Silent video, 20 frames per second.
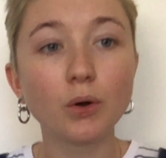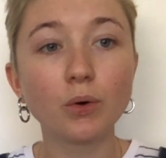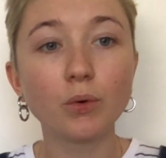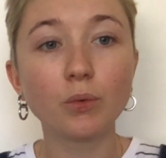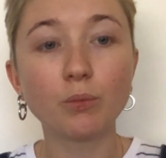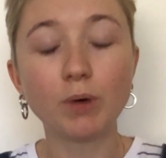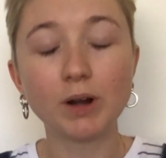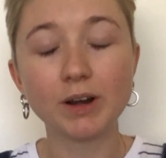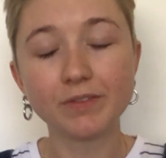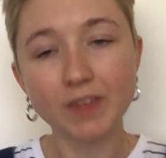
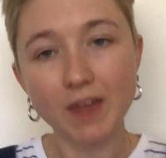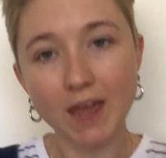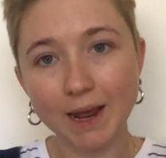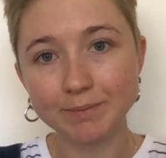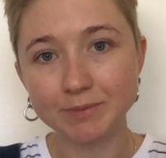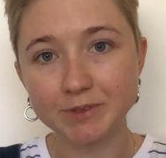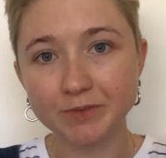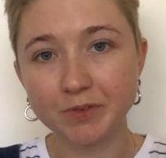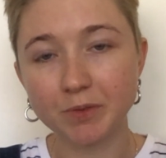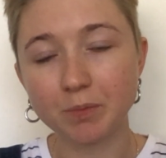One of the
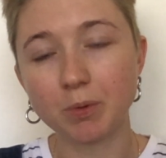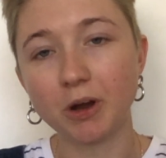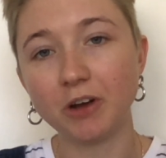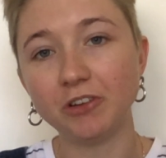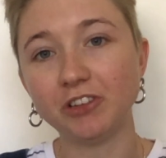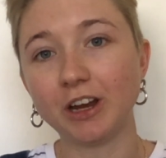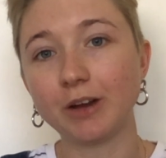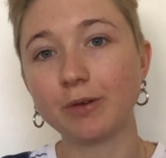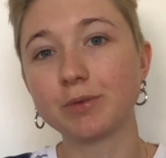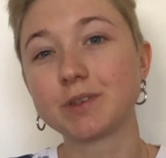aims of the
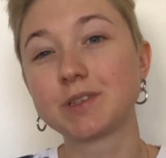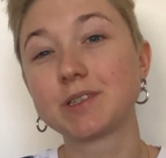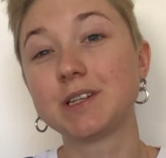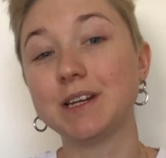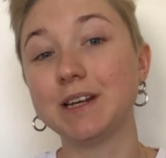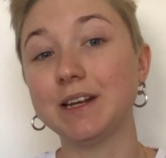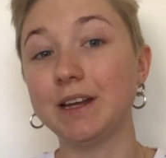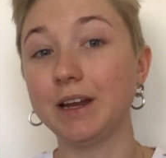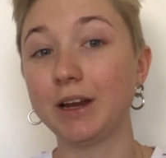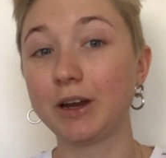project was
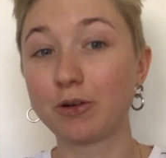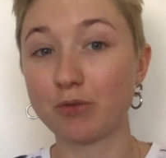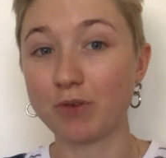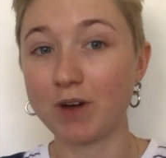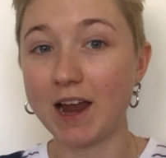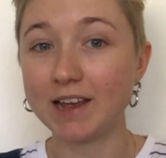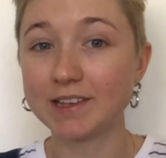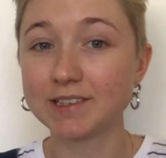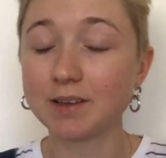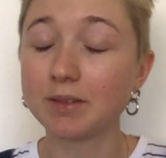to
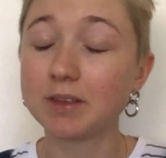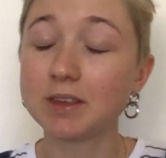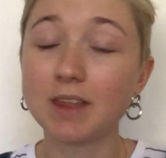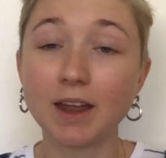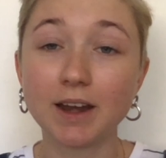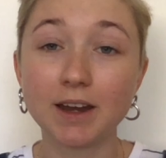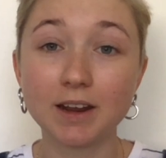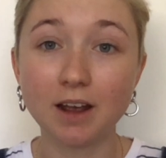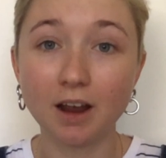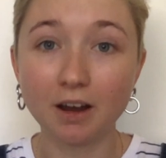create something that
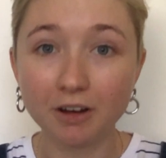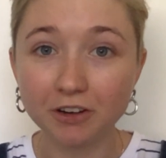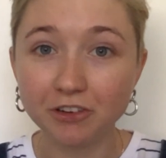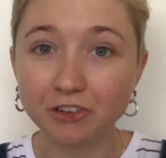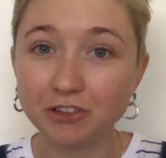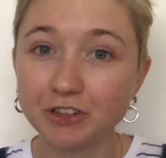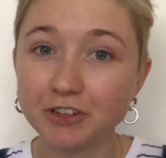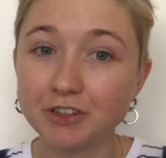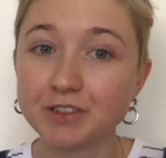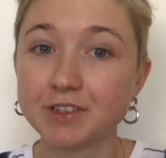
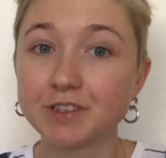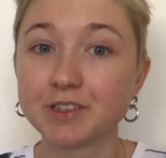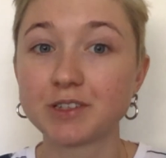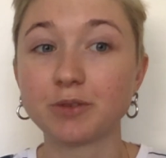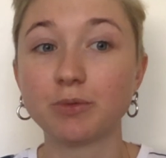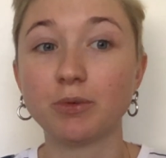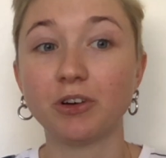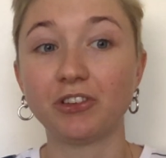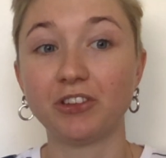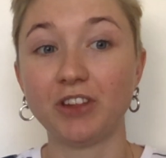encouraged users to
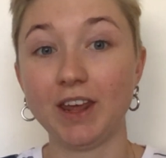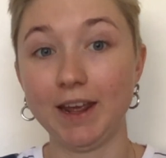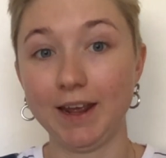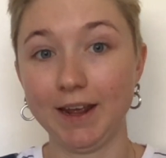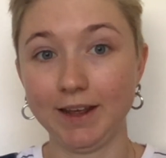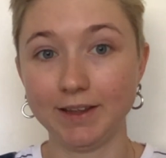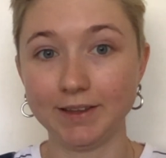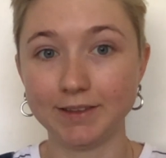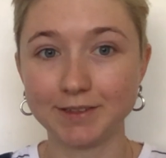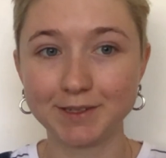wash their
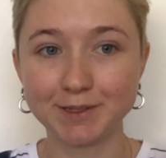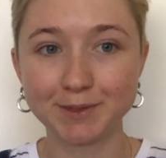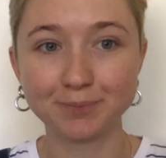hands.